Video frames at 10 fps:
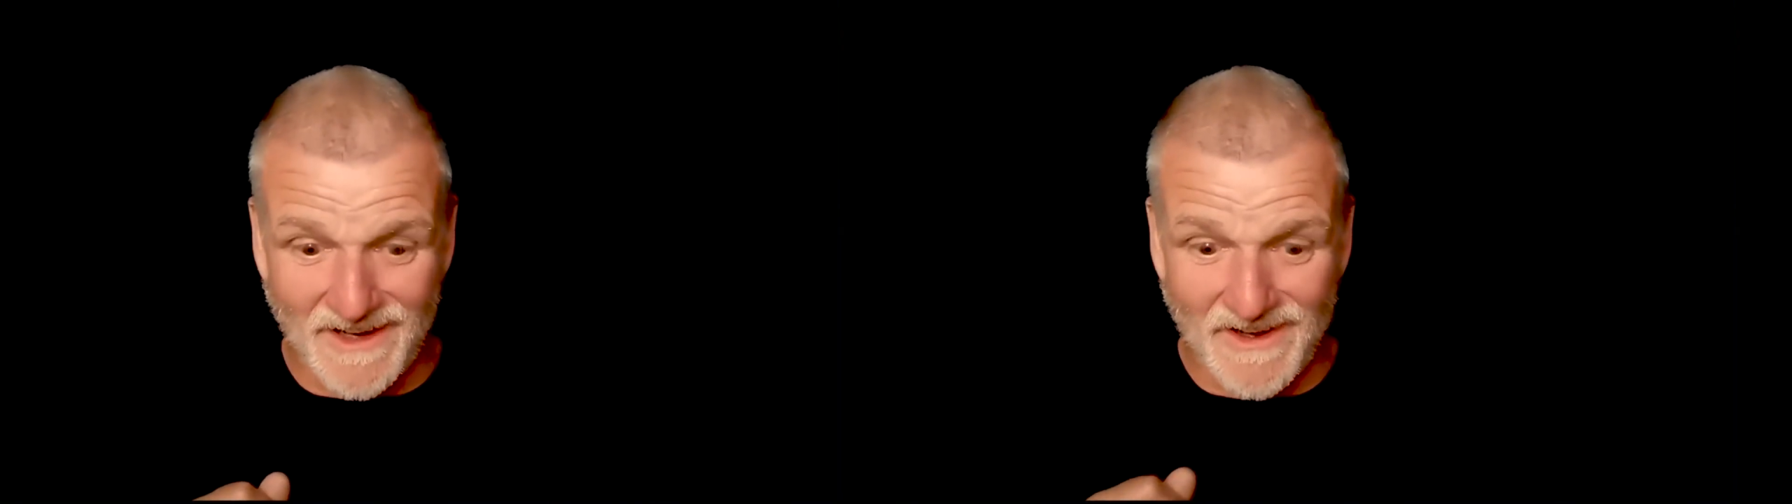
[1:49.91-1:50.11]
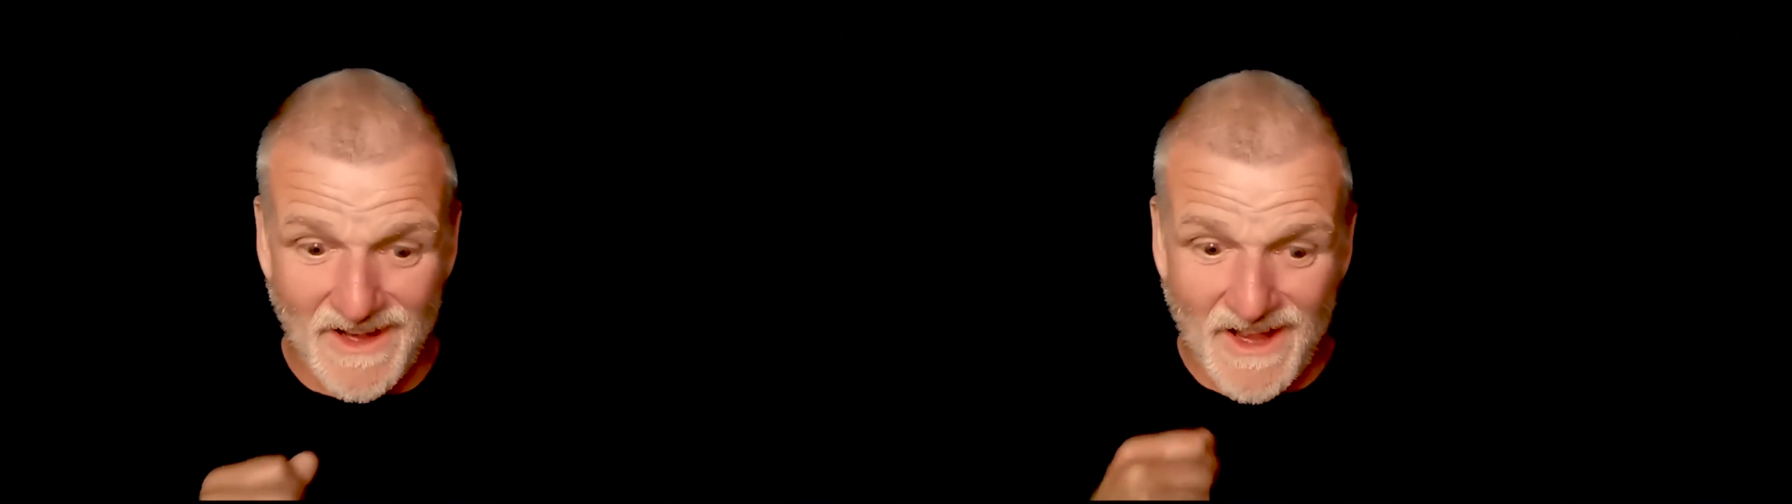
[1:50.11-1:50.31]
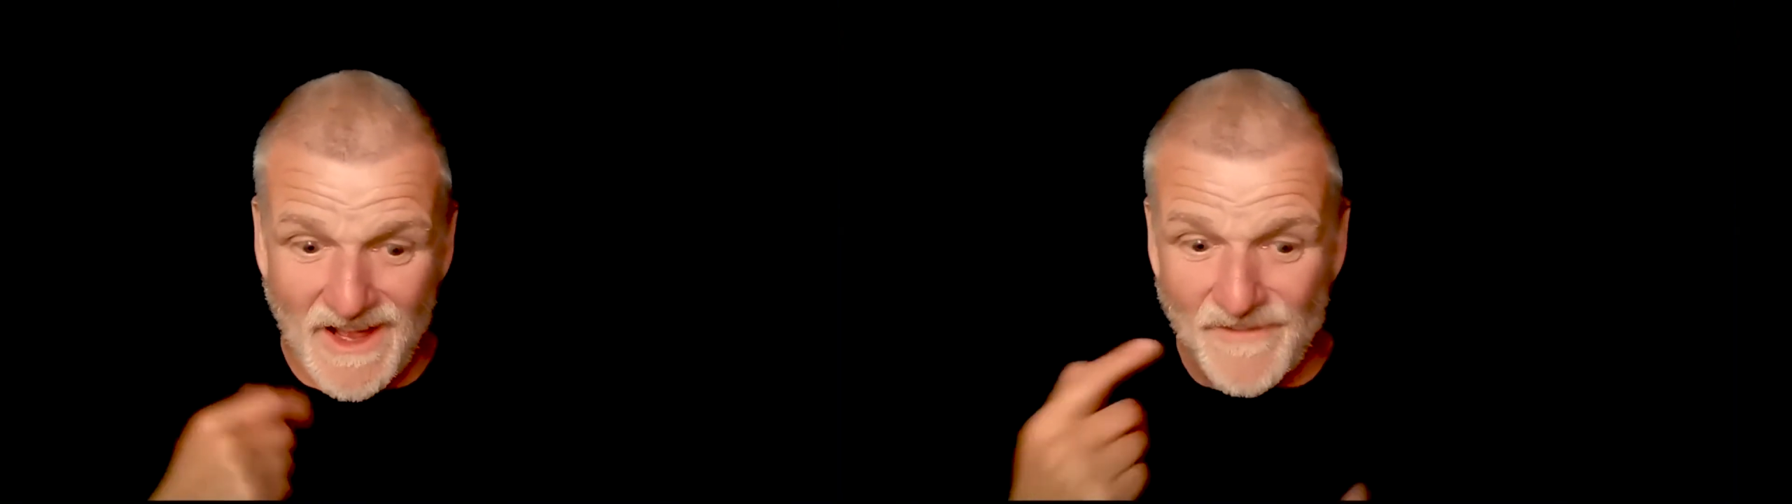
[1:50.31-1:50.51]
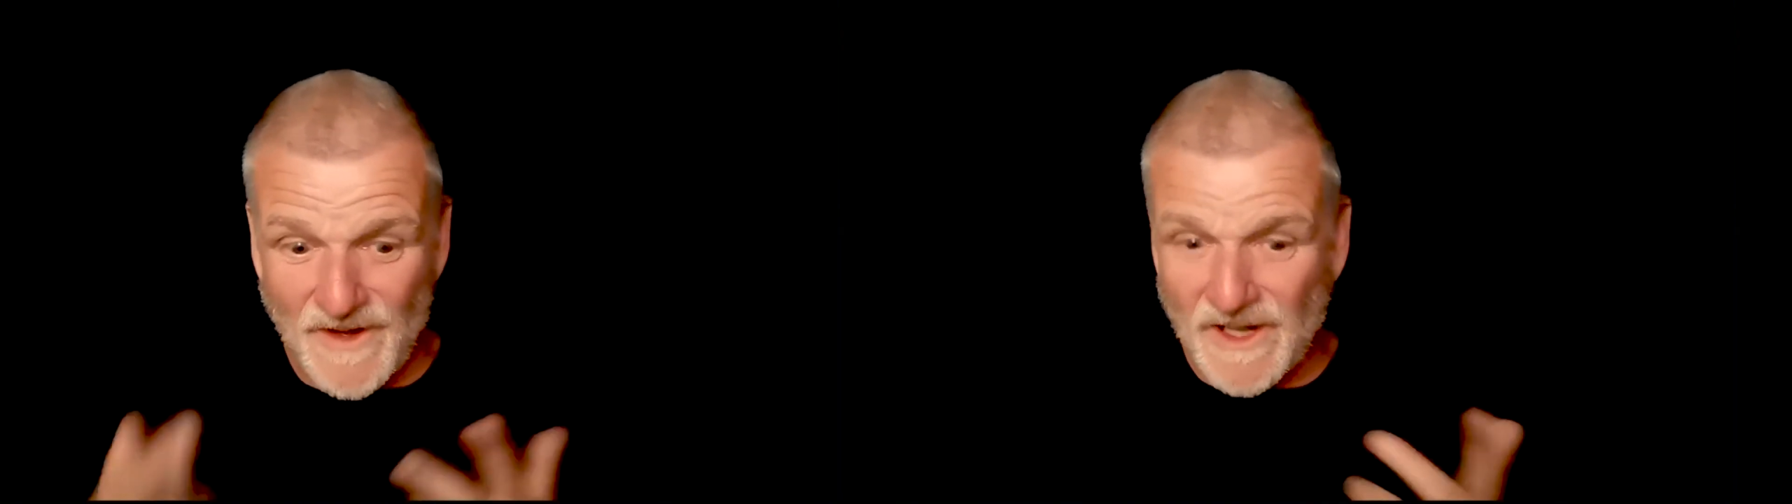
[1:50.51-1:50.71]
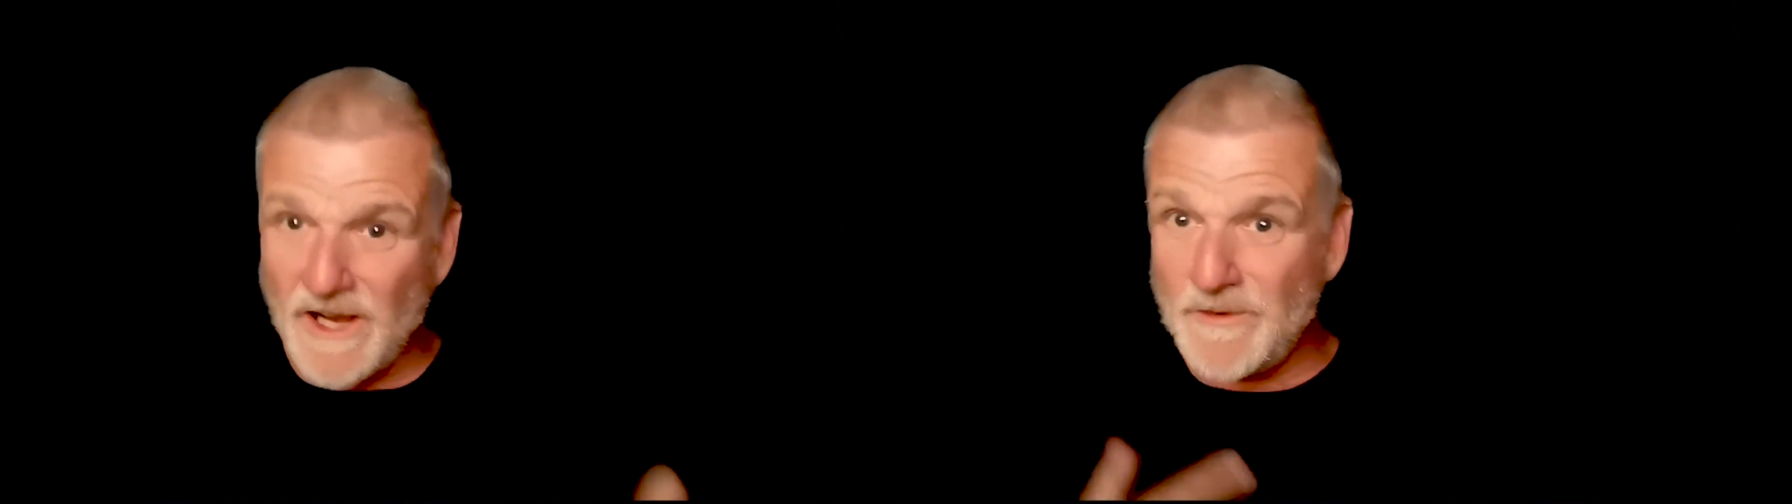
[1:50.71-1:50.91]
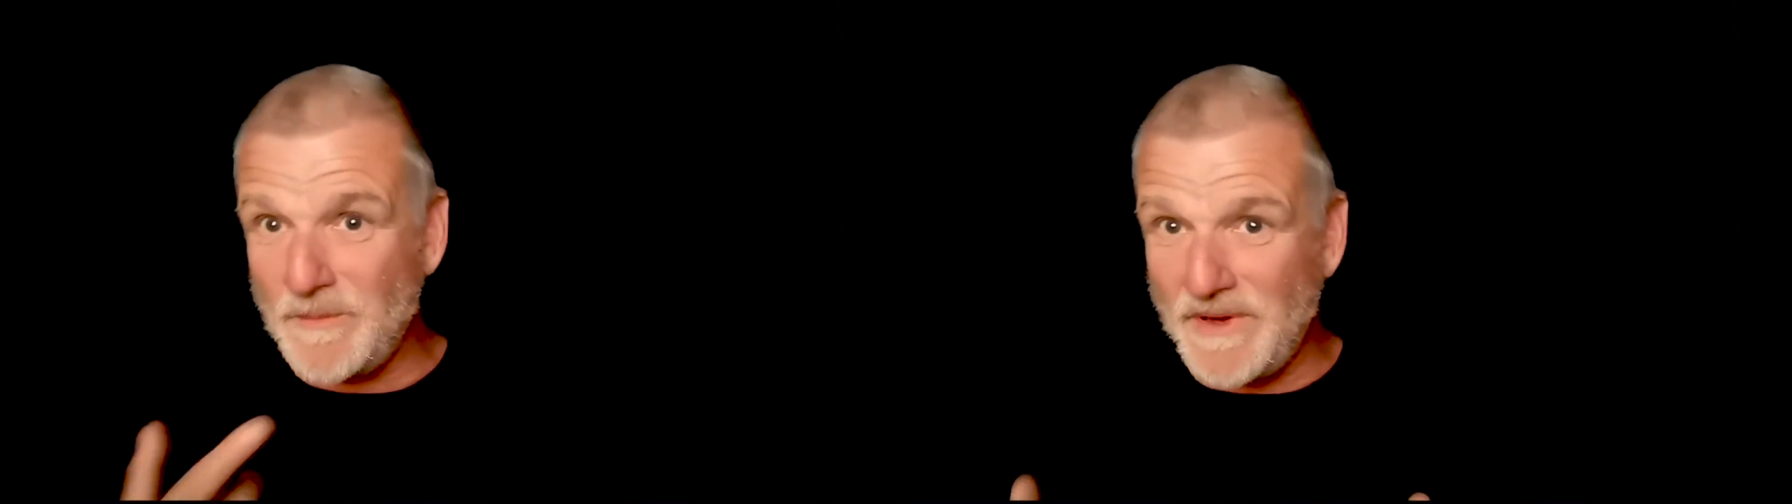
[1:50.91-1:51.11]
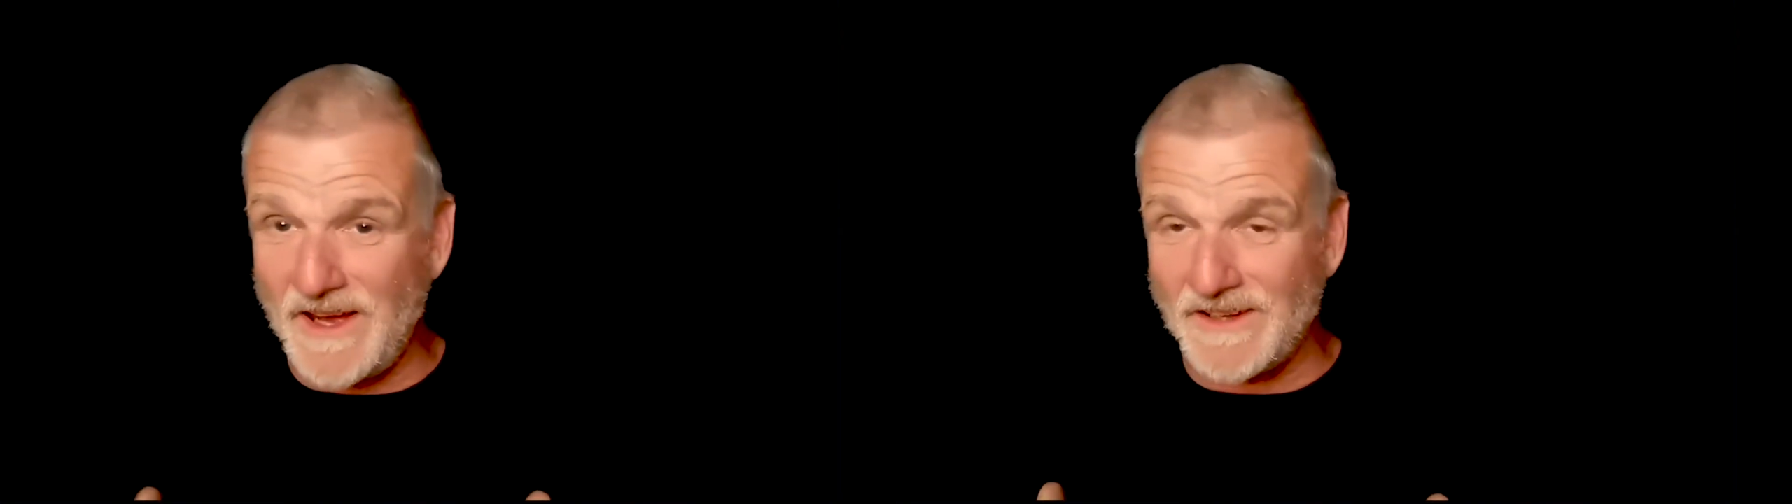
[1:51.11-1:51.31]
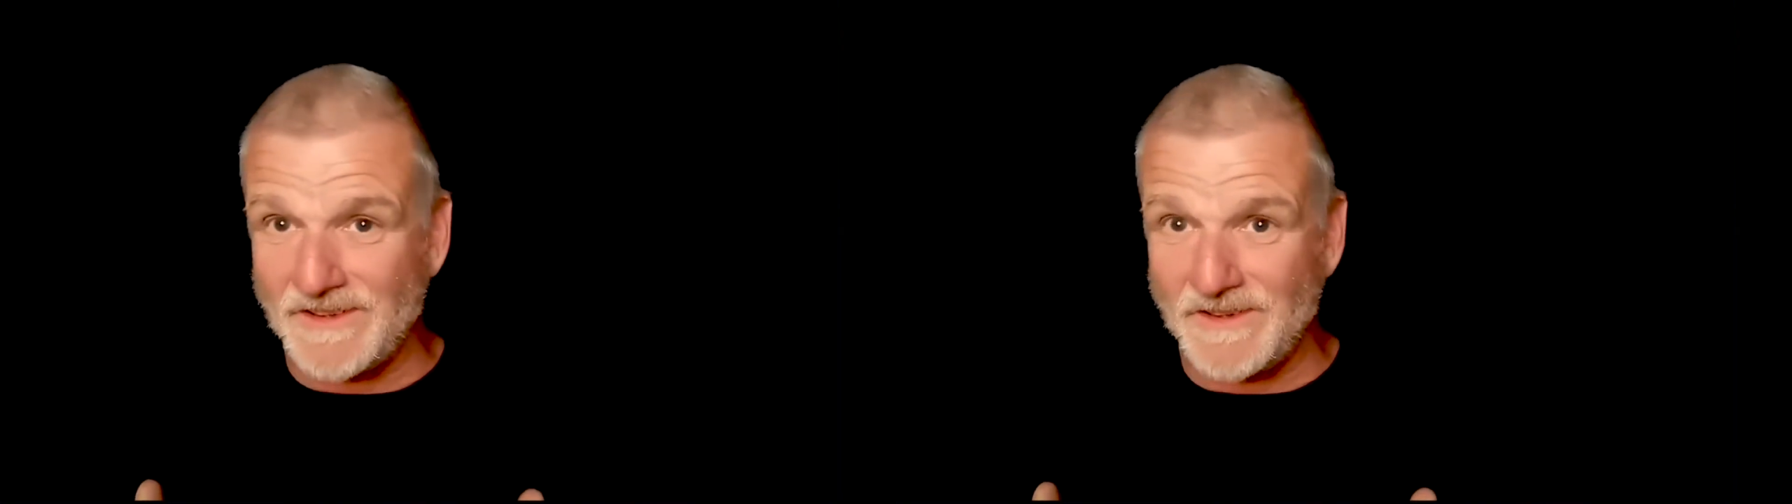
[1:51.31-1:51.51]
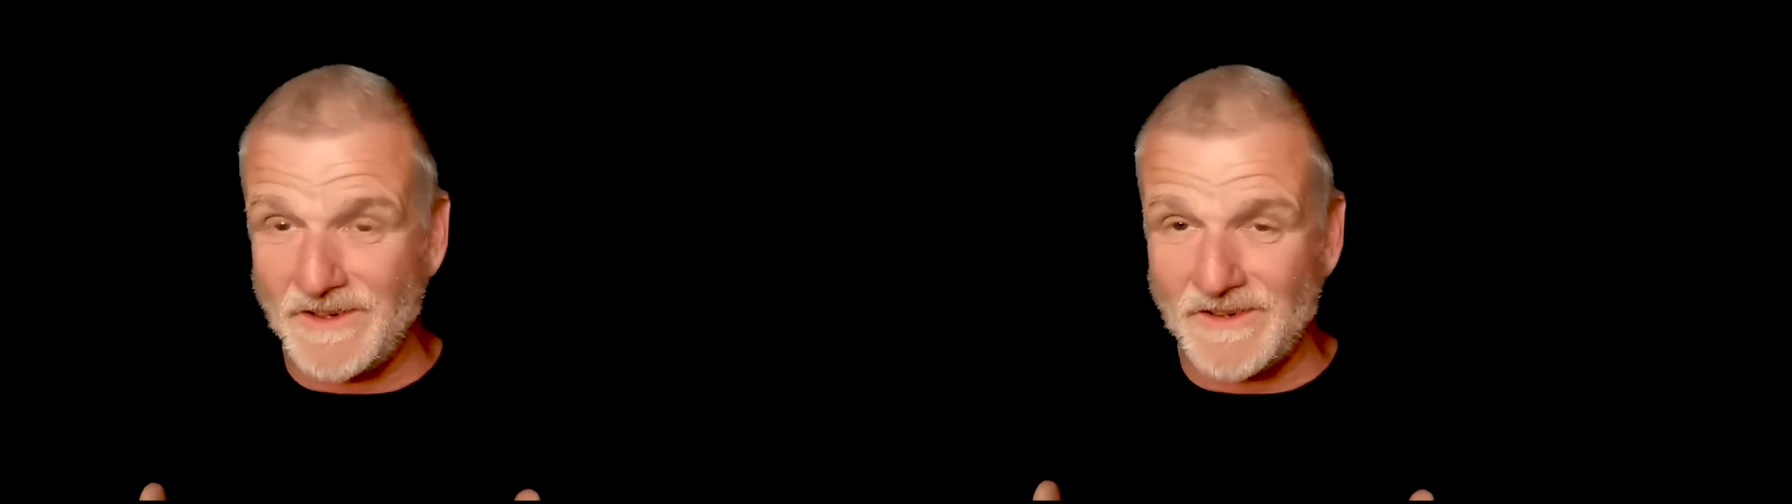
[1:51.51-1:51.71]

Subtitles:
Now, a very common pattern